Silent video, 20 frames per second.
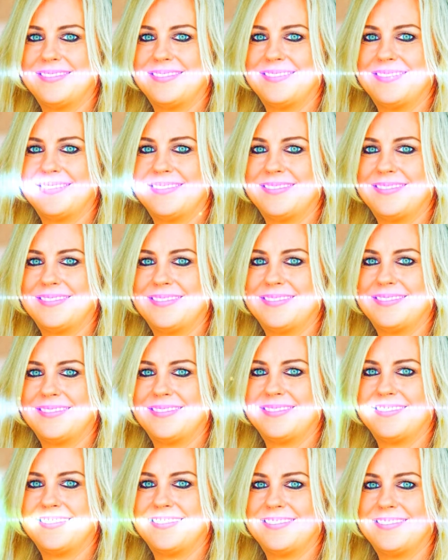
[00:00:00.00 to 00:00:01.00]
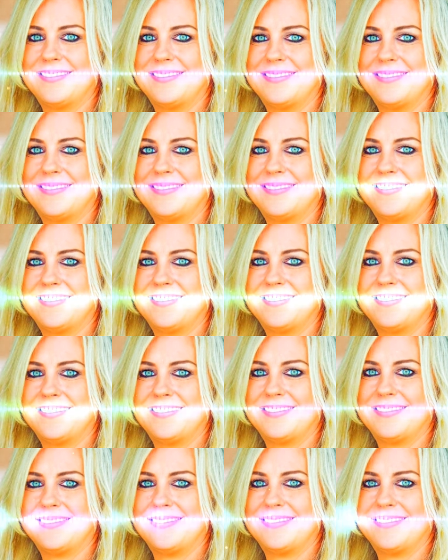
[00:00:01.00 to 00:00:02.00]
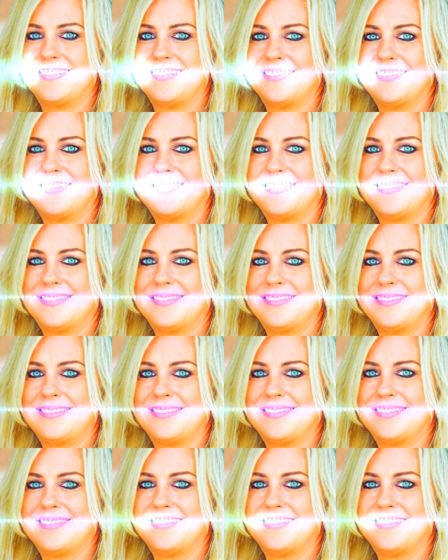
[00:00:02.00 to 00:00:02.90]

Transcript: through your crown, the top of your head.